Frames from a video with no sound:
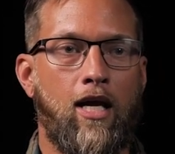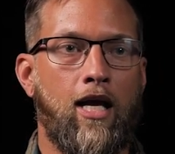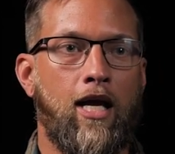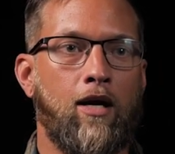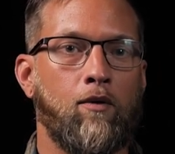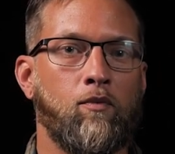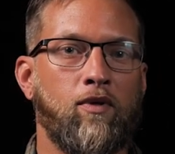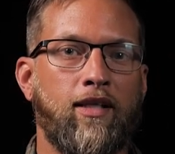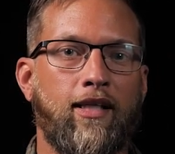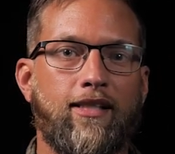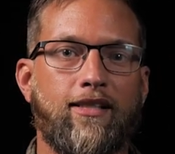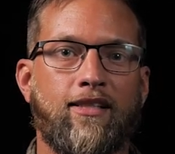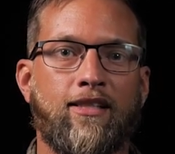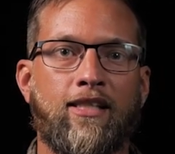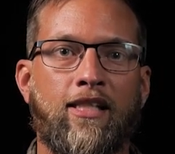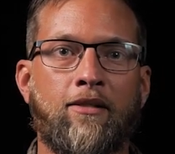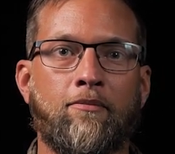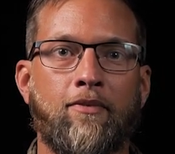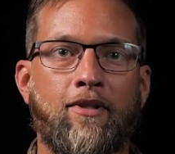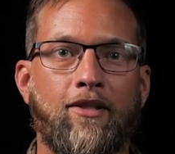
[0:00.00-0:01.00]
And when they
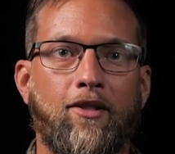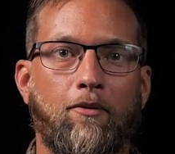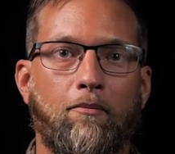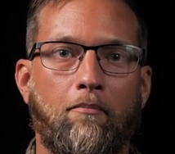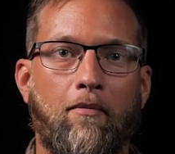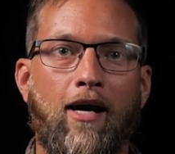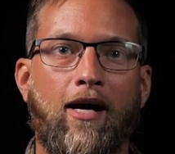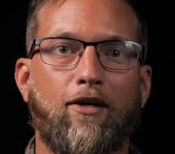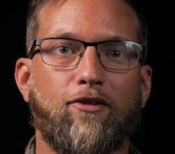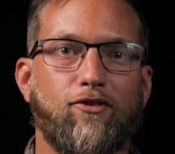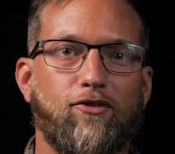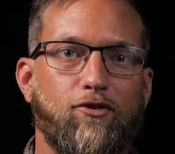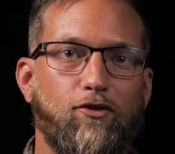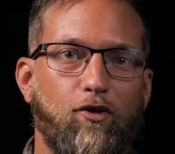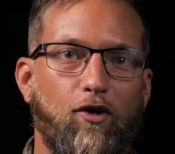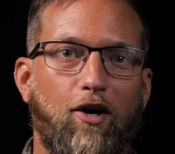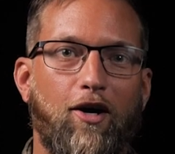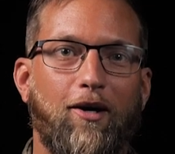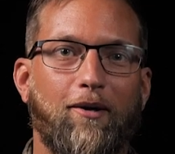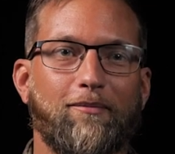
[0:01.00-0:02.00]
see me, their mouths
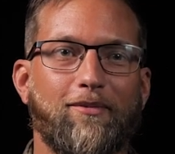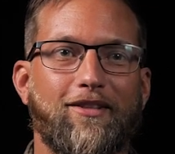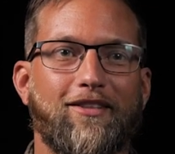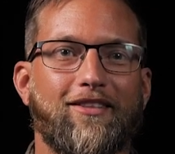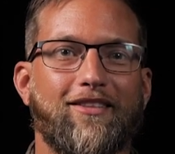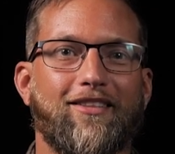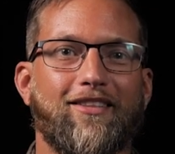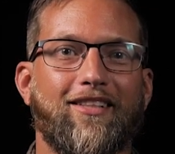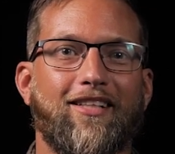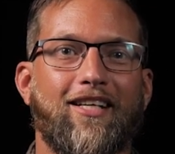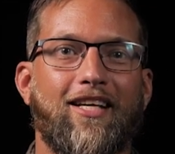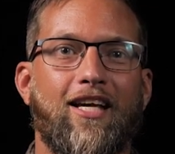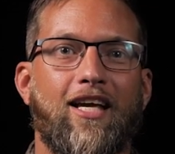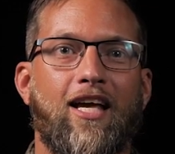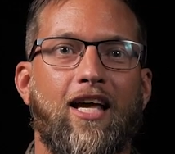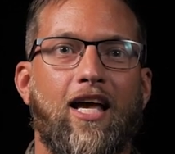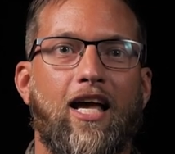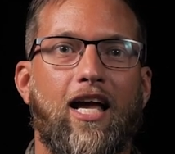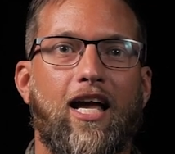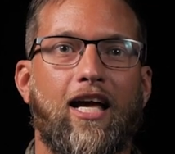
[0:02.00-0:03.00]
dropped
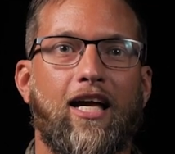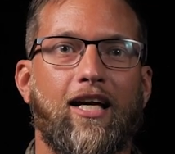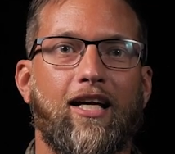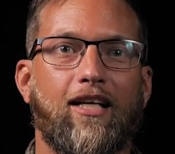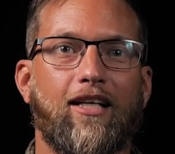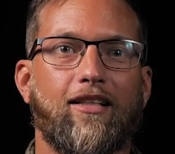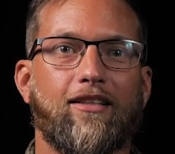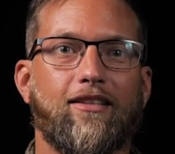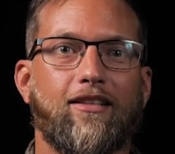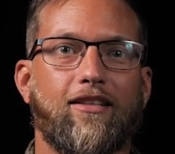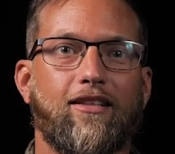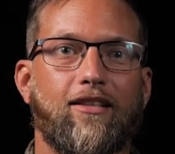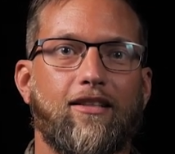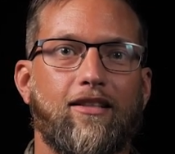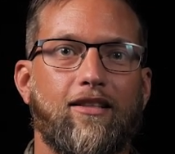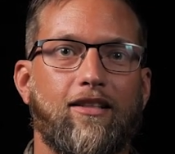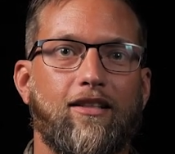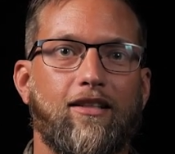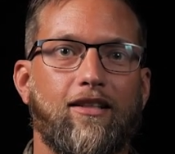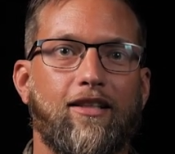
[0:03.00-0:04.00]
and
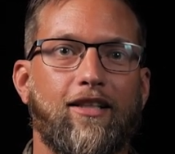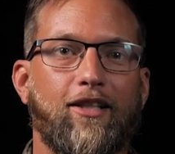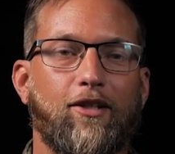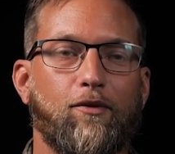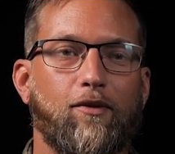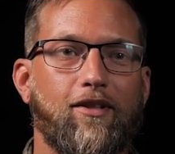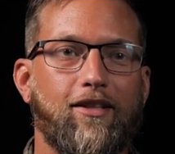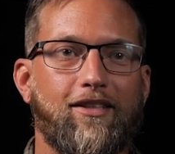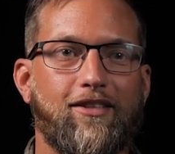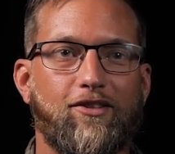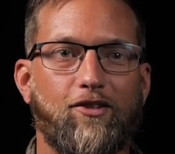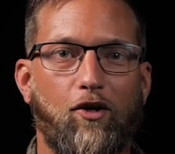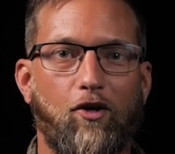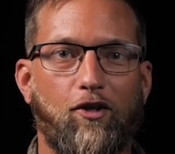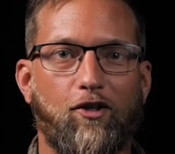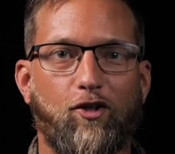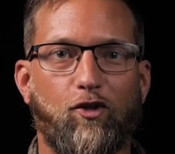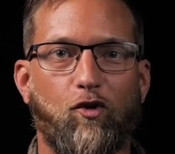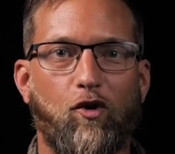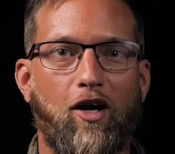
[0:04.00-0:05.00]
literally
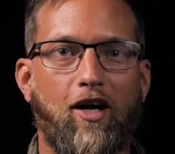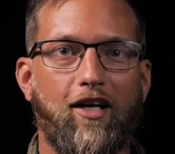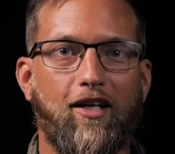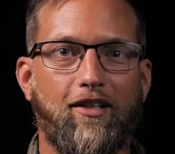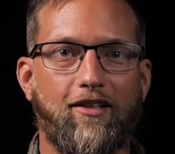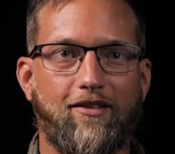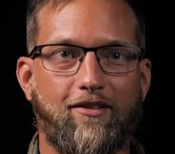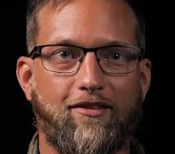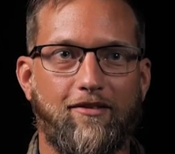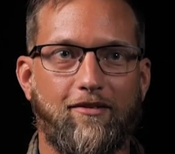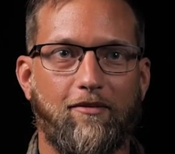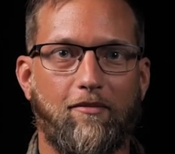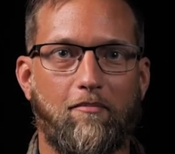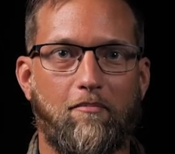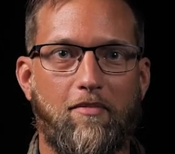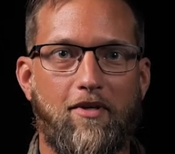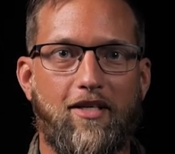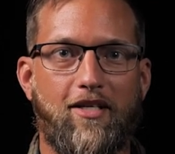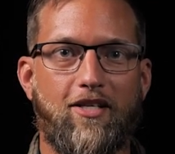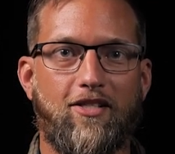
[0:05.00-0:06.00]
started crying
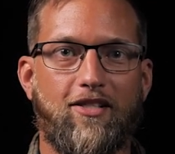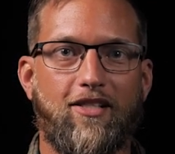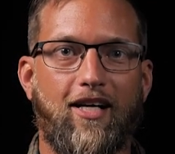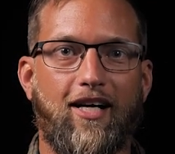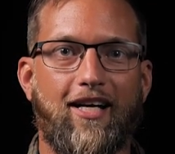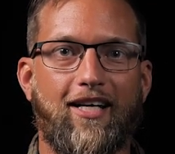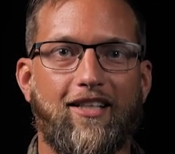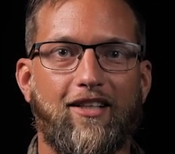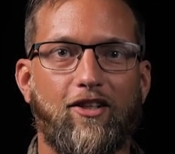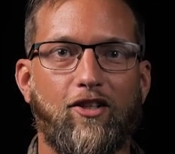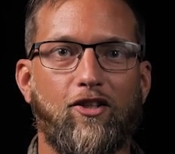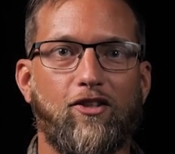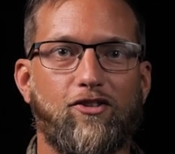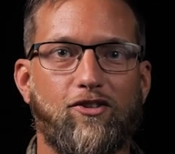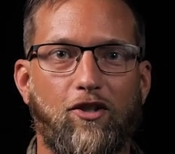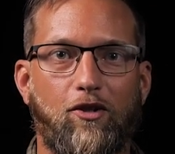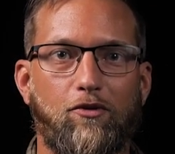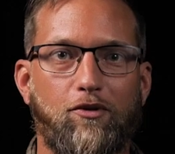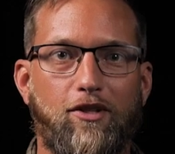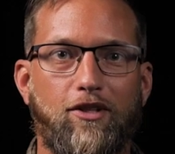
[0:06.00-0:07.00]
because I had looked
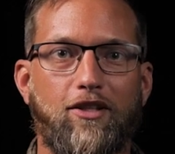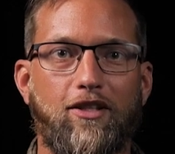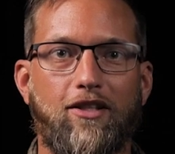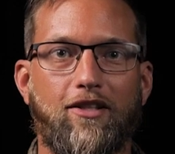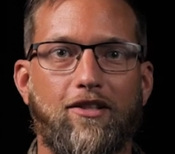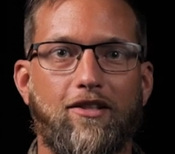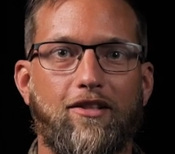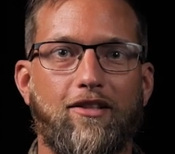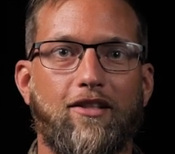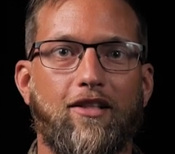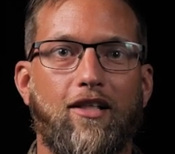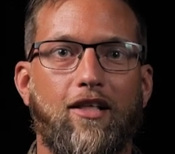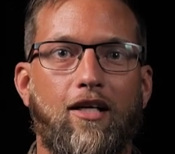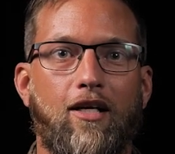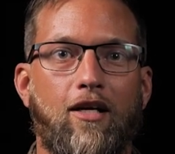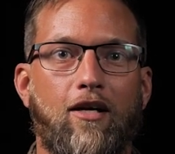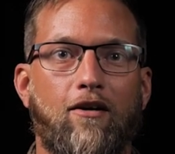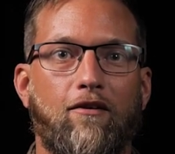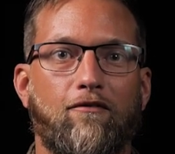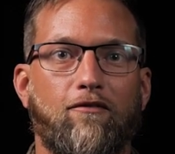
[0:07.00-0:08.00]
so good
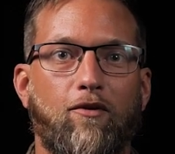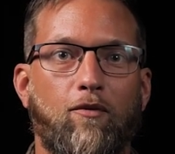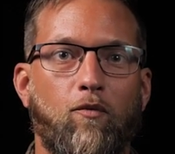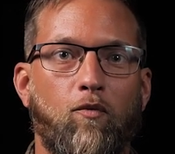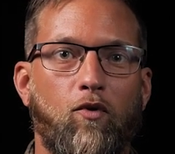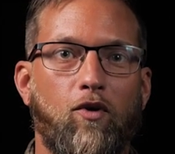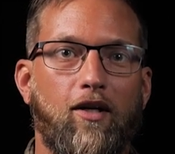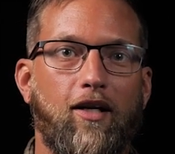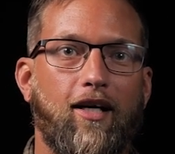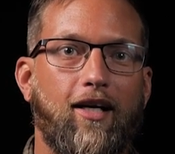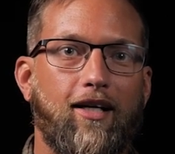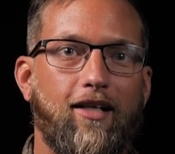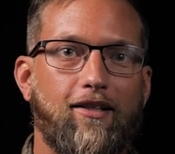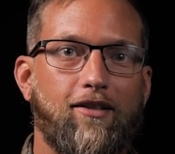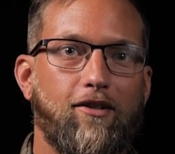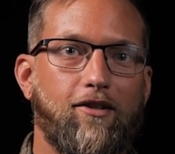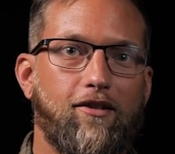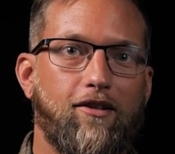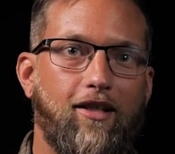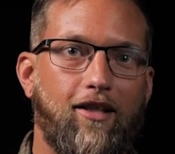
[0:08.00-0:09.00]
from what I had
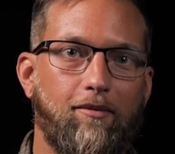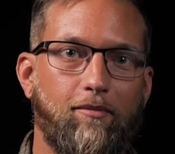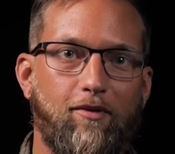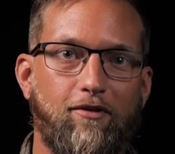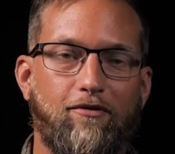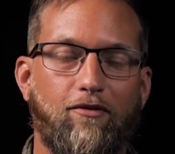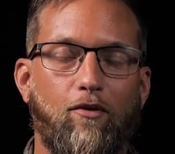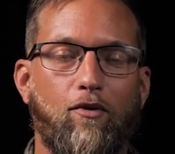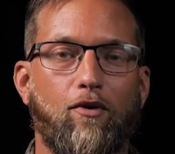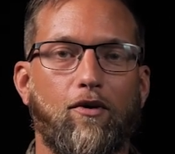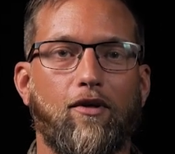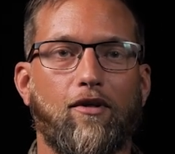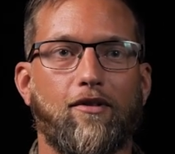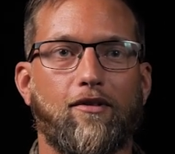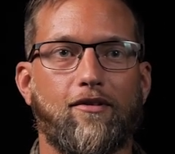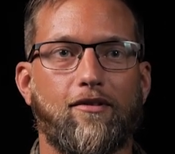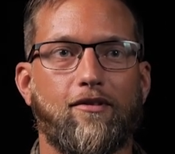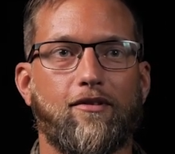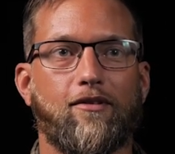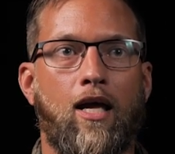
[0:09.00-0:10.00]
looked like before.
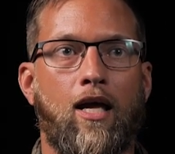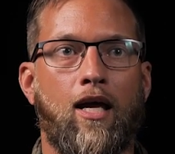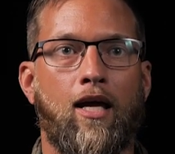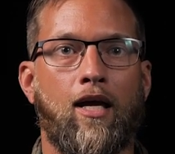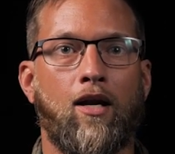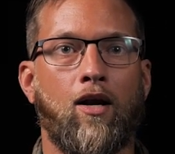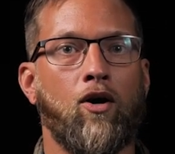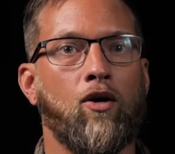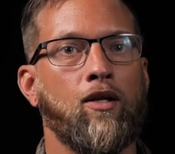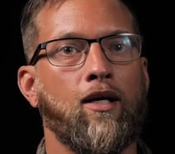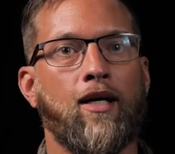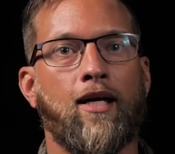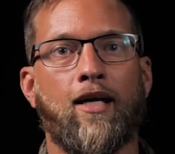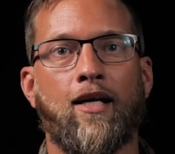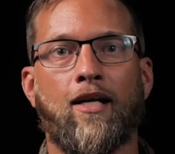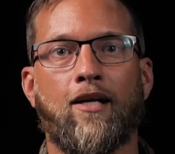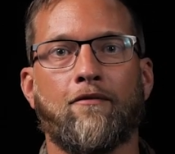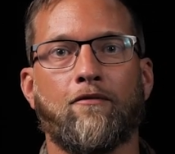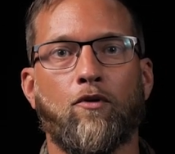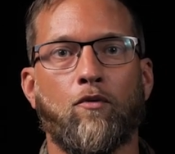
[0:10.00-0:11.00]
And all I
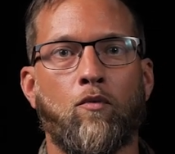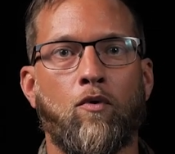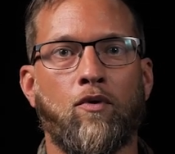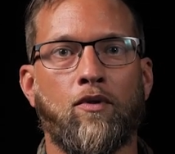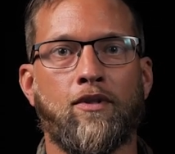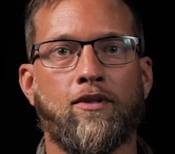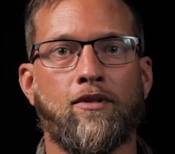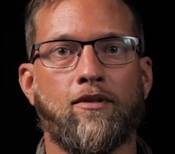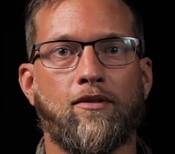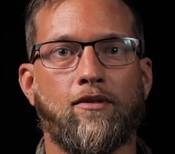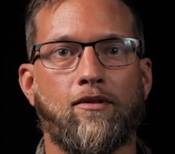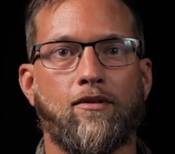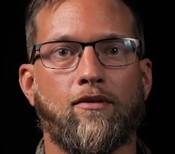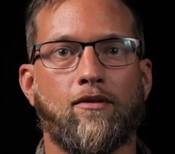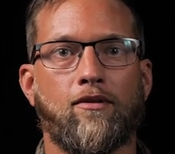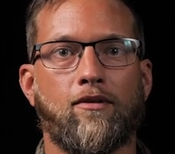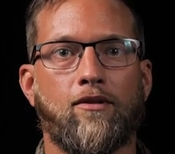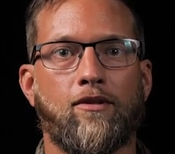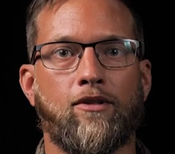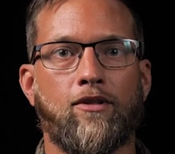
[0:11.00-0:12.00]
had ever wanted,
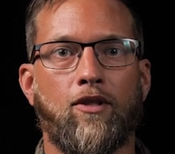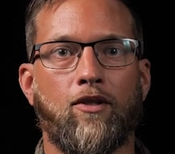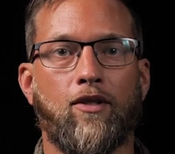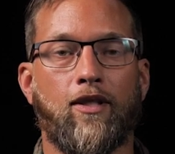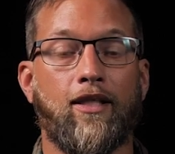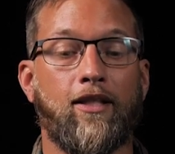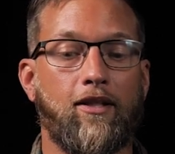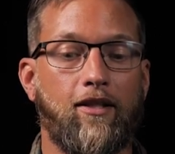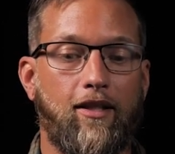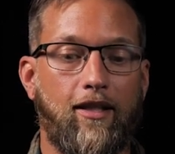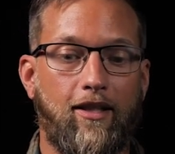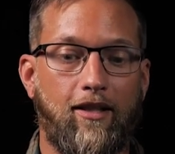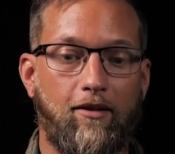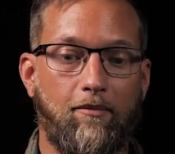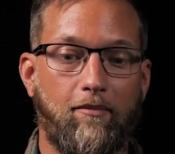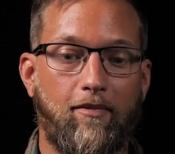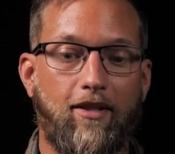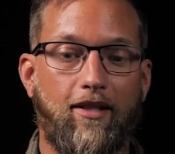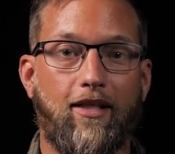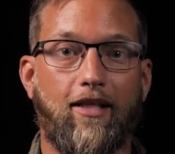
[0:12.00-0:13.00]

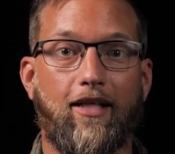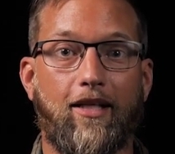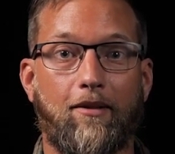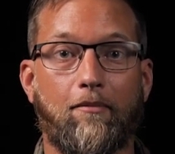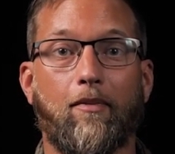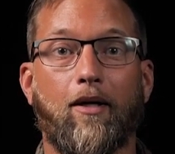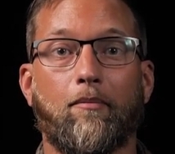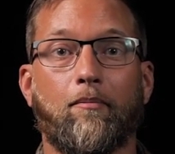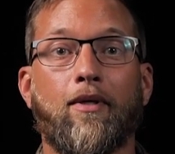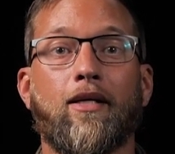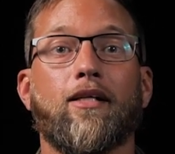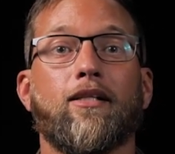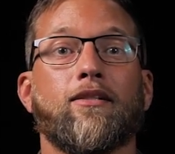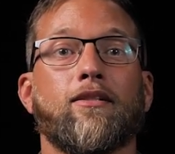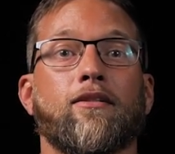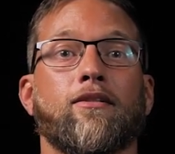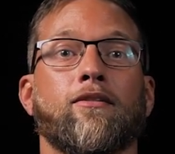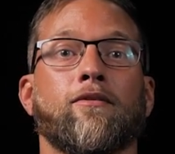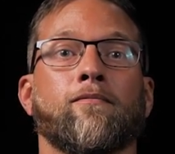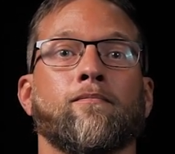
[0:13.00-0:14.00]
in my mess,